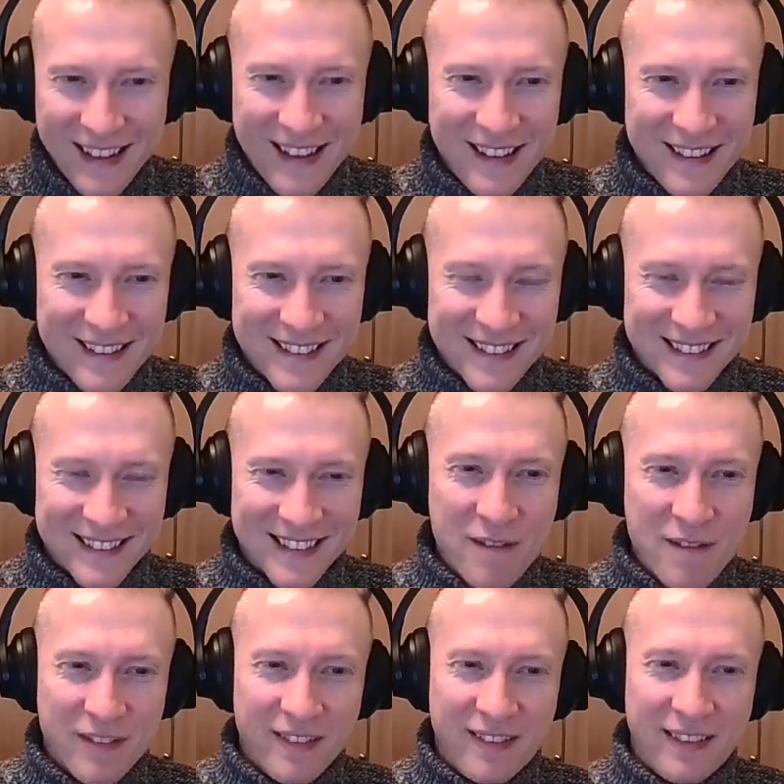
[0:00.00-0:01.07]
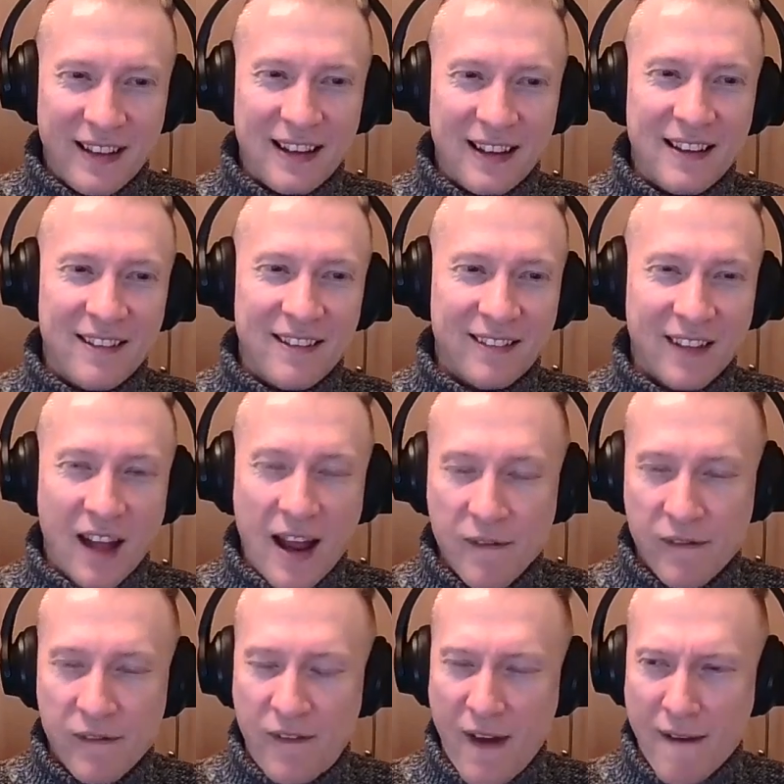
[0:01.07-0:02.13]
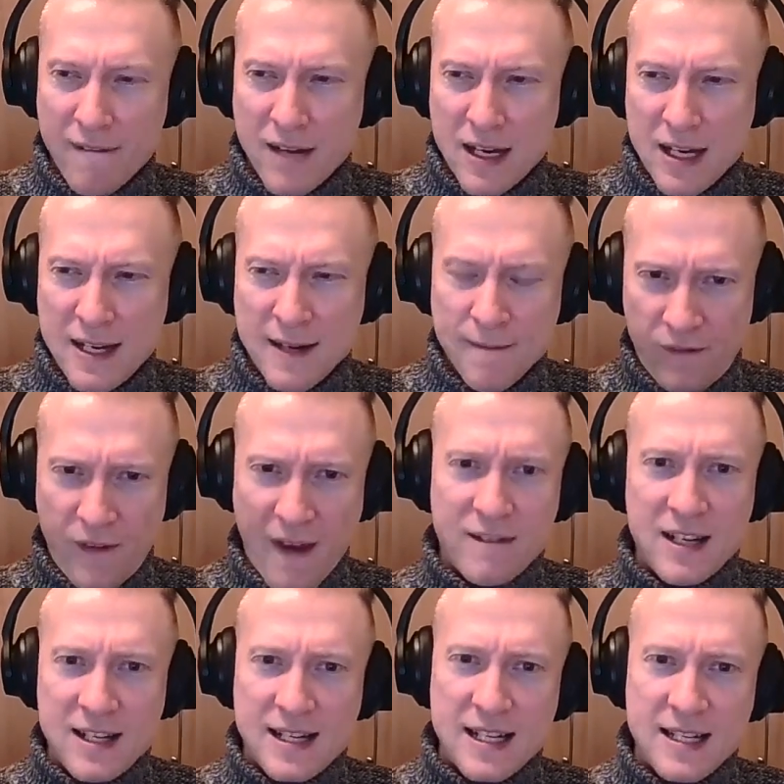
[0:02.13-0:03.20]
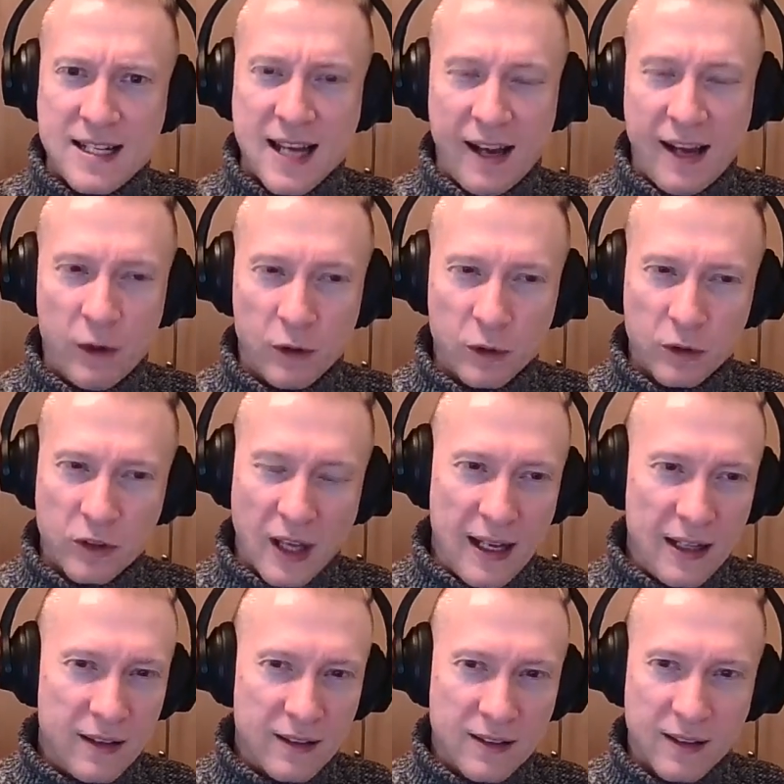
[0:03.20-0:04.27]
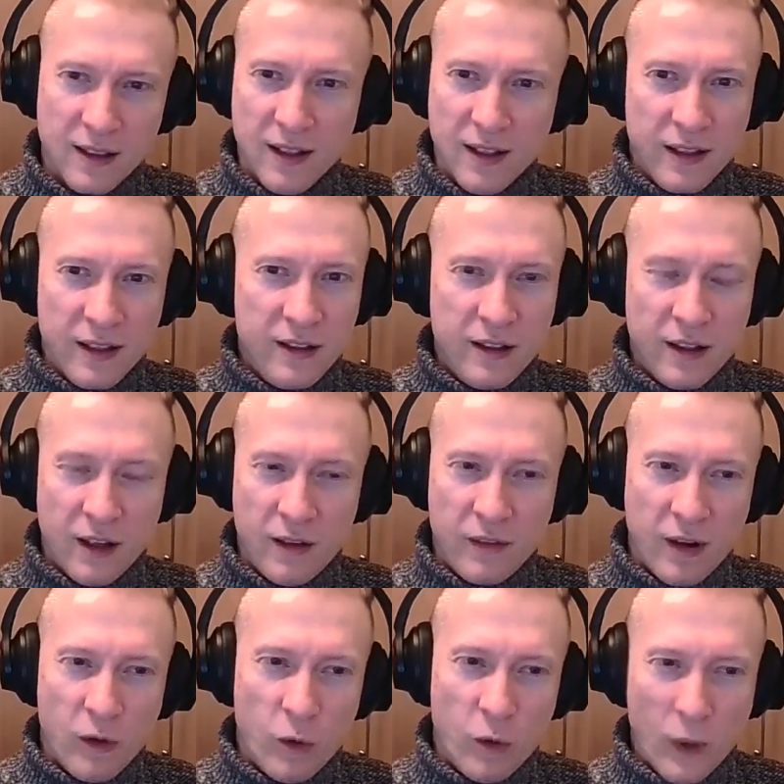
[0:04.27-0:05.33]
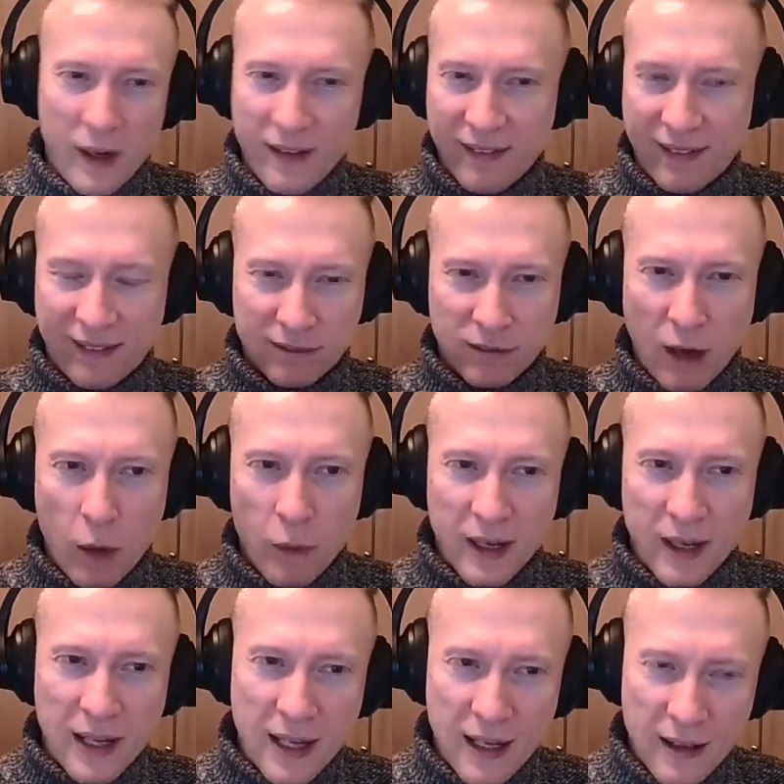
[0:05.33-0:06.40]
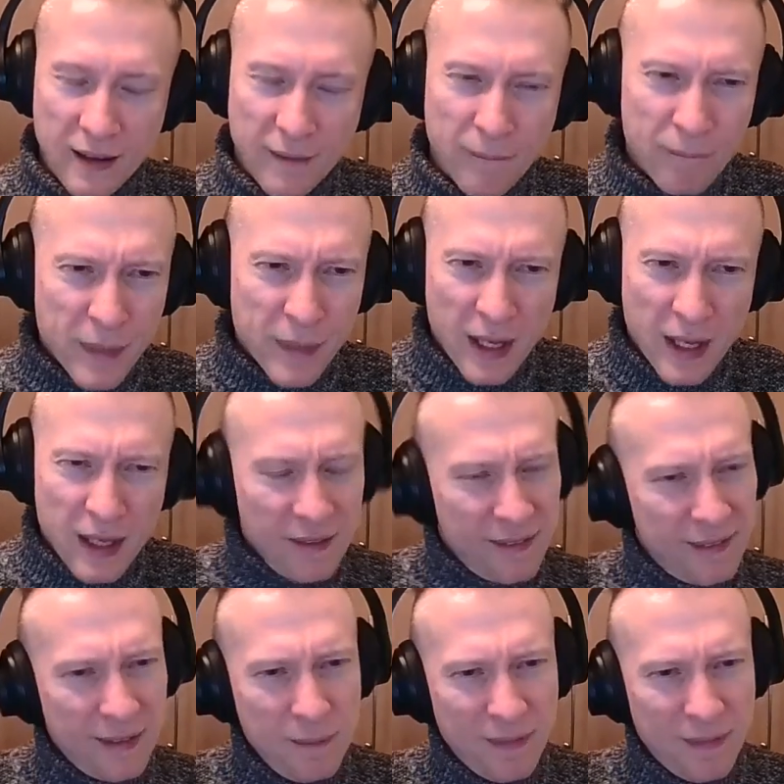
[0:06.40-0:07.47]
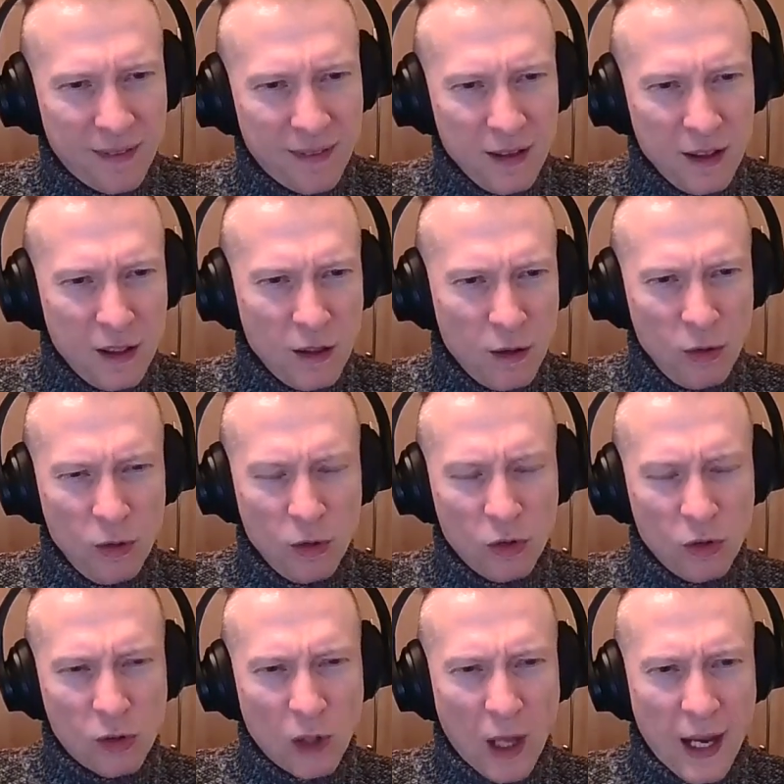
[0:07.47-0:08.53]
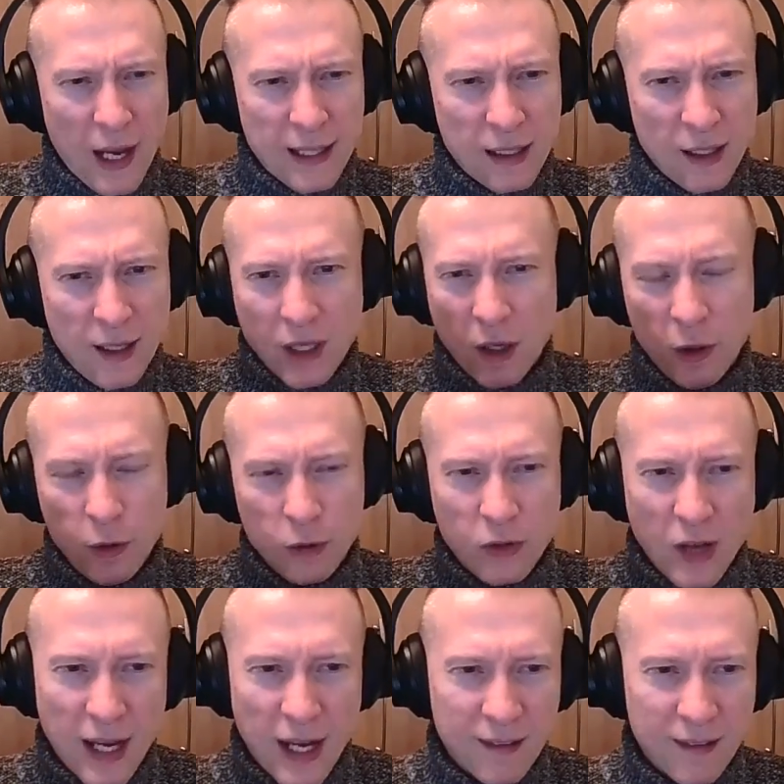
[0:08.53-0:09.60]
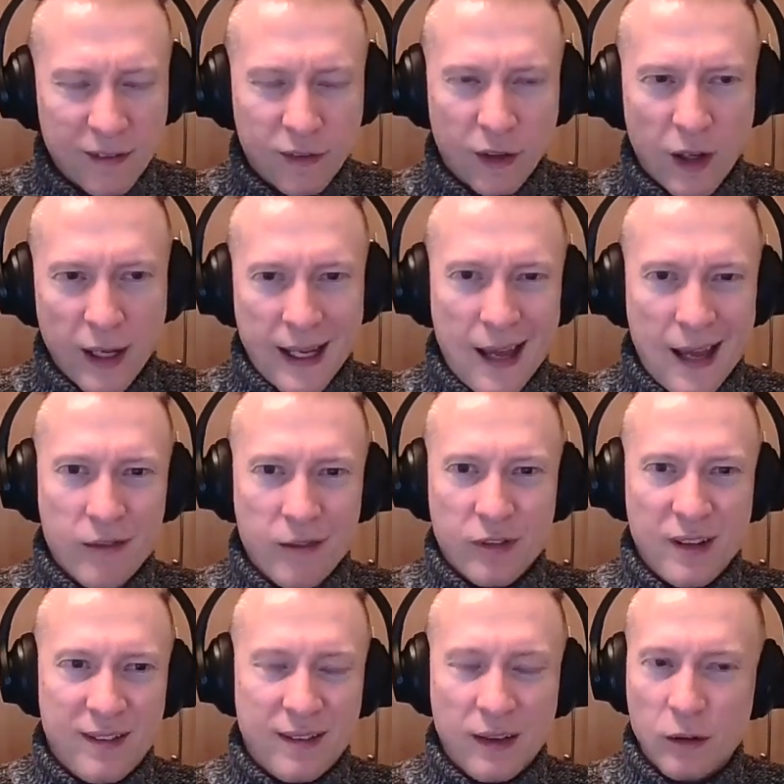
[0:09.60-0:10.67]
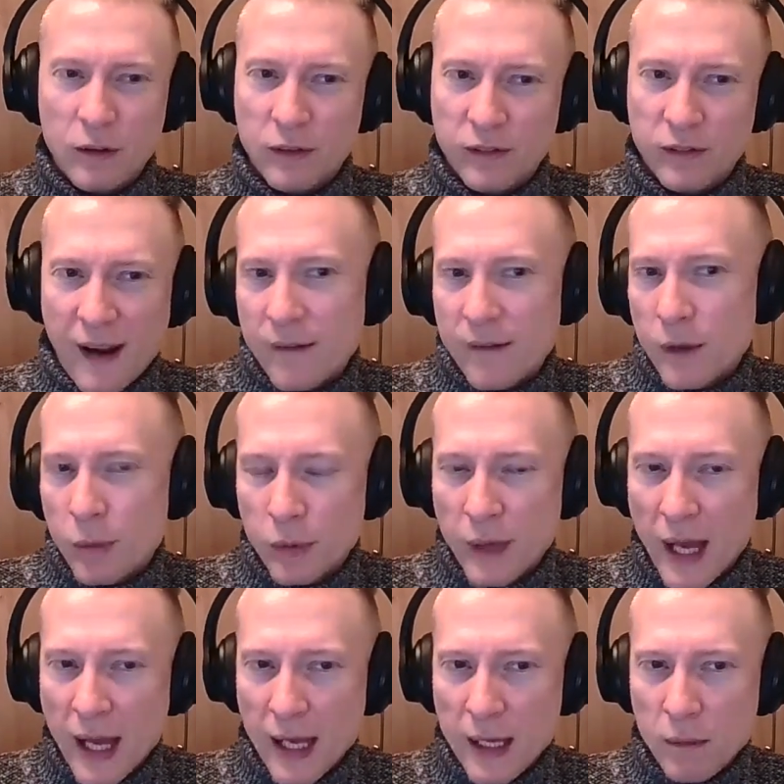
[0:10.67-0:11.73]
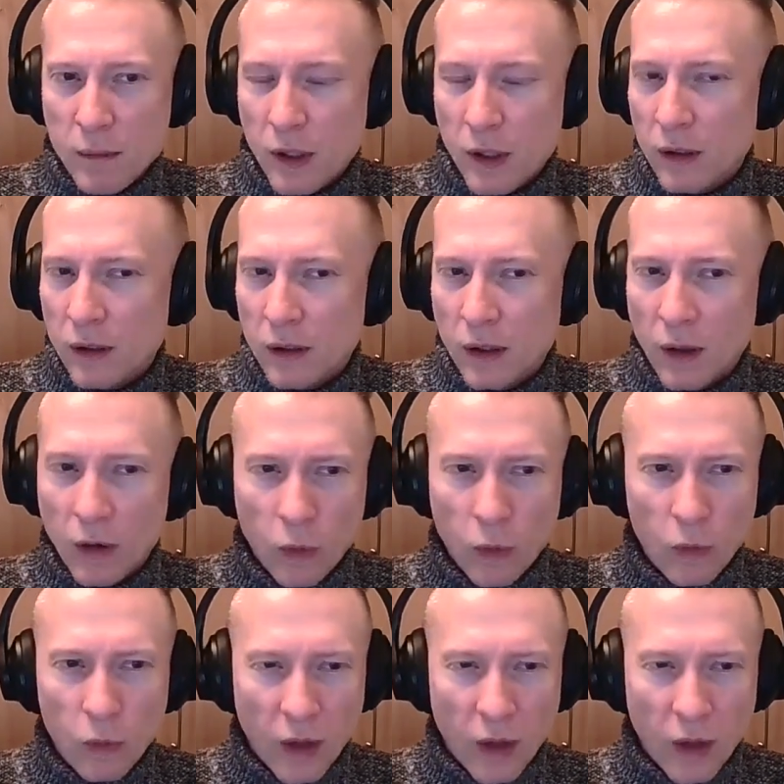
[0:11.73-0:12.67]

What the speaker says: It's just everything is like very, very detailed, and they're always throwing in. It seems to use like code tags for like every single variable name and all